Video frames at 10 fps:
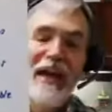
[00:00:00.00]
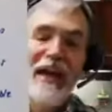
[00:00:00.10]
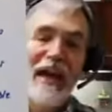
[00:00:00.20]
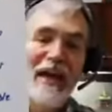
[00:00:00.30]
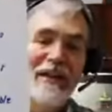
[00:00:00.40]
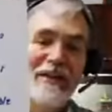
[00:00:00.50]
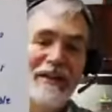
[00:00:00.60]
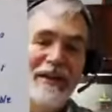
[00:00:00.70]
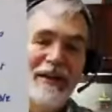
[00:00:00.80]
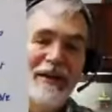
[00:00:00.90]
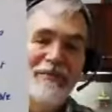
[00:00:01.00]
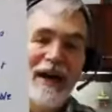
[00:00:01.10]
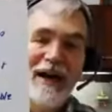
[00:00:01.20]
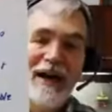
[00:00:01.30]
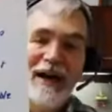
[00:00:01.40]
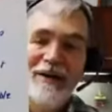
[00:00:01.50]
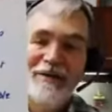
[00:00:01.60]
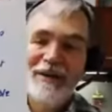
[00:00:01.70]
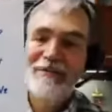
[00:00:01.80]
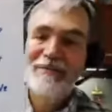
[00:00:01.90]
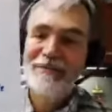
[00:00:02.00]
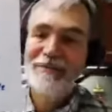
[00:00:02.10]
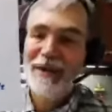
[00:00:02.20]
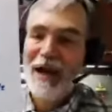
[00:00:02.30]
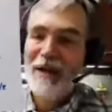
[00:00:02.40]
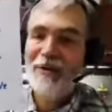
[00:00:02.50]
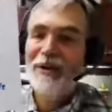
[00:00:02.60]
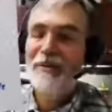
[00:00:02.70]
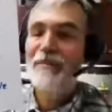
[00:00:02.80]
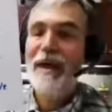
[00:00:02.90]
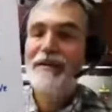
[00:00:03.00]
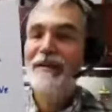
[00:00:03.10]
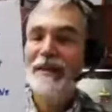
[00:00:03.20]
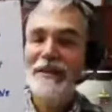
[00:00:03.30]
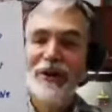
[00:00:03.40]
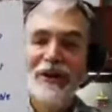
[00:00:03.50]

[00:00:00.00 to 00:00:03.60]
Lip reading: and I'm going to basically